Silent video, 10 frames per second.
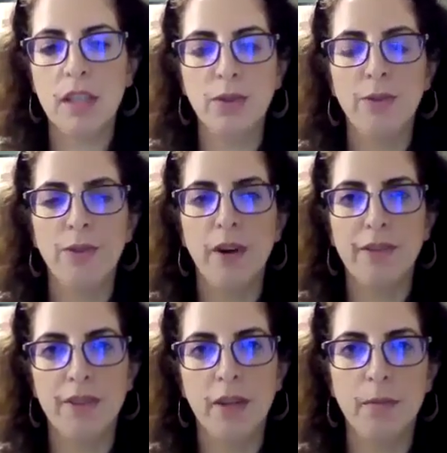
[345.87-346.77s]
not too
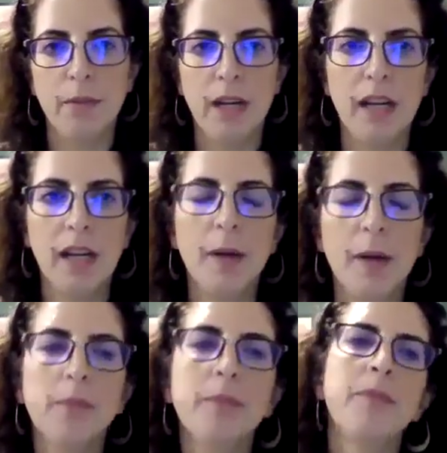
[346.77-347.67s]
far
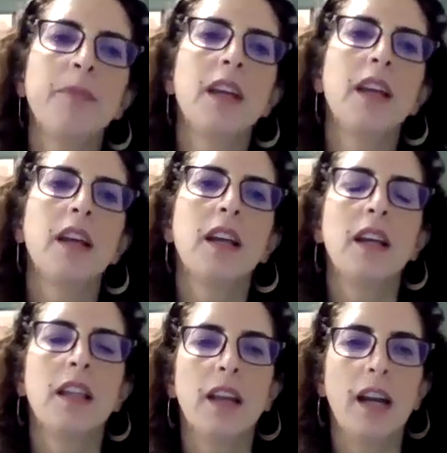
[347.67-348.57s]
from
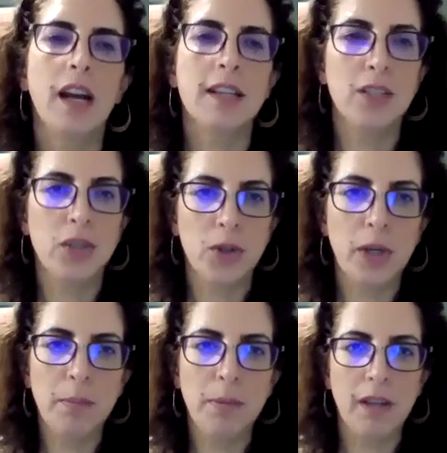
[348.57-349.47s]
the Gaza
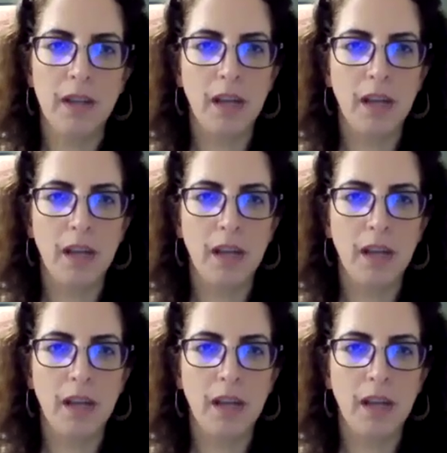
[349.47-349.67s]
Strip.